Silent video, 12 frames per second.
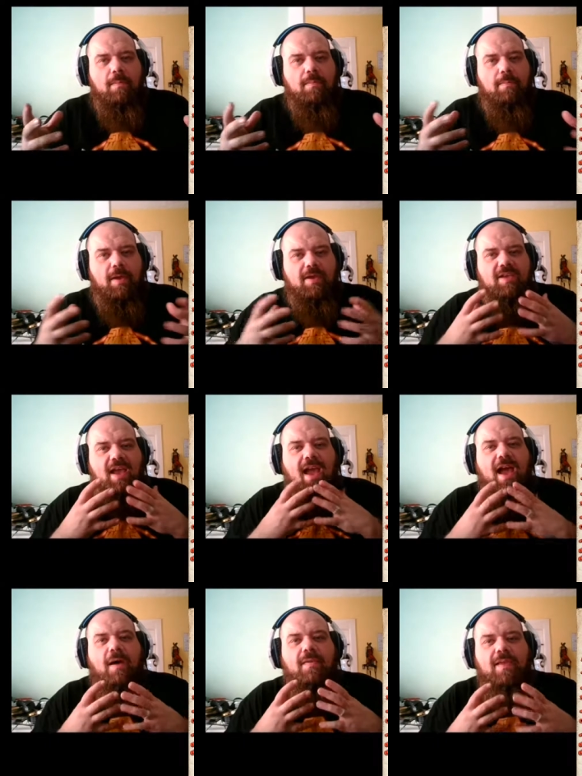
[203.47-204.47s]
Basically
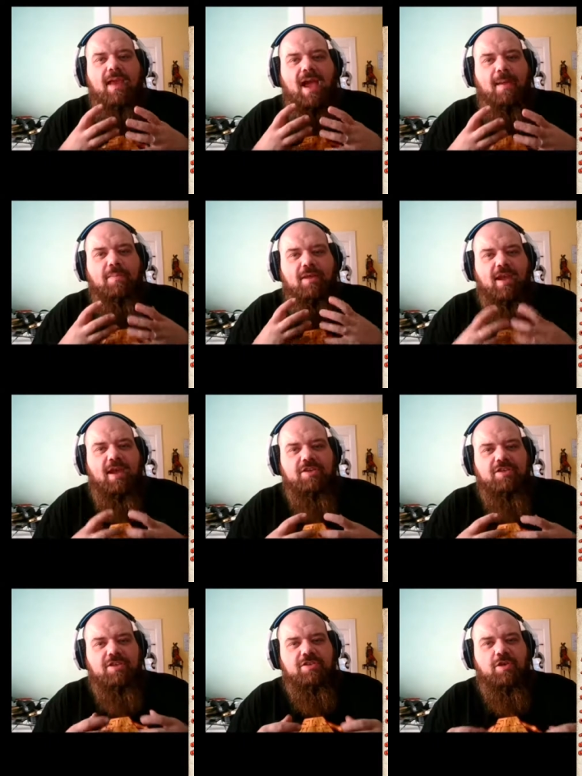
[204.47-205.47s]
how the
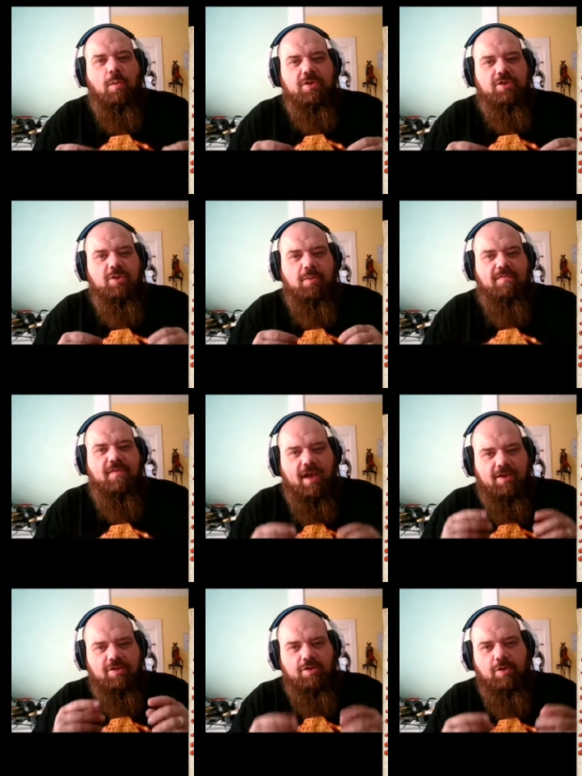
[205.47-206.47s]
application is going to
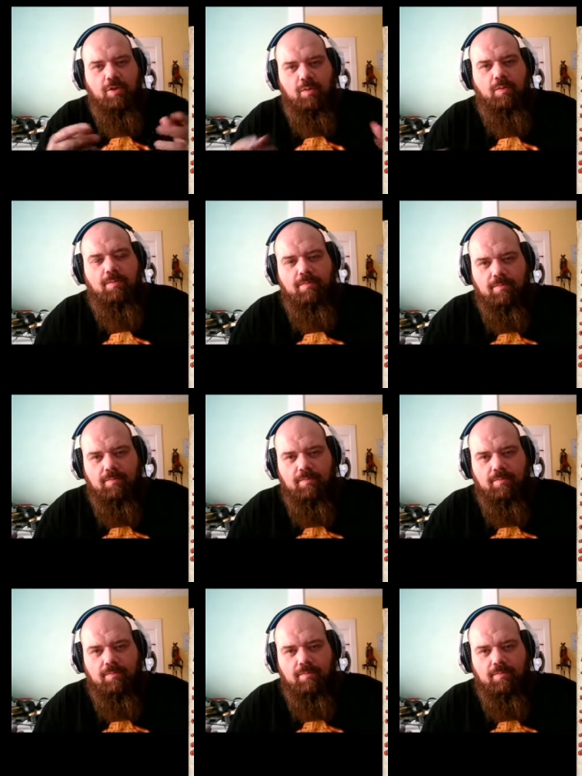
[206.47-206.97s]
affect you,